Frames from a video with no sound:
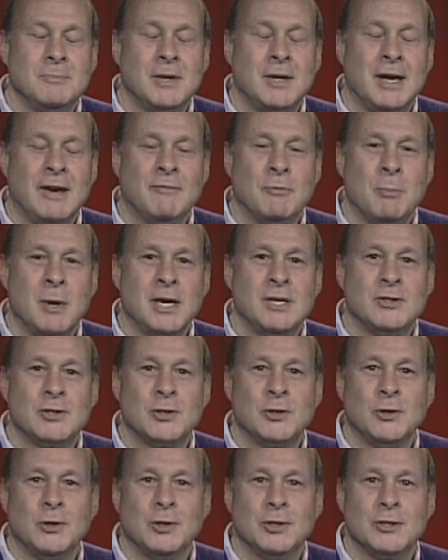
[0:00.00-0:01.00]
have a
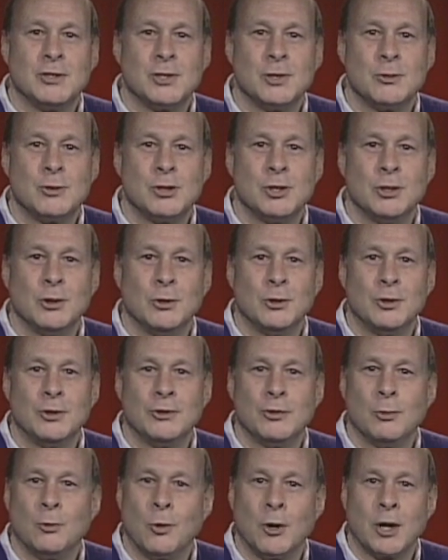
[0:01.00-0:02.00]
bicycle, and so she
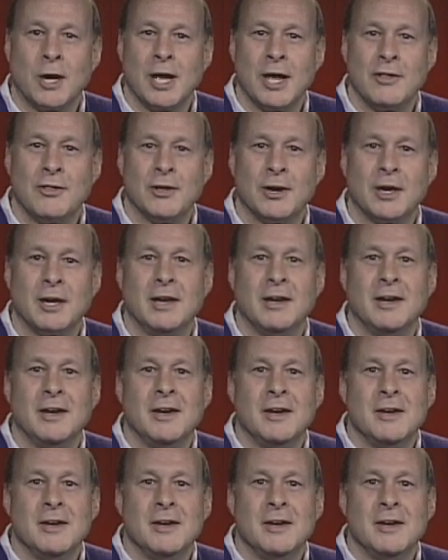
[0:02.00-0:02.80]
learned the work ethic.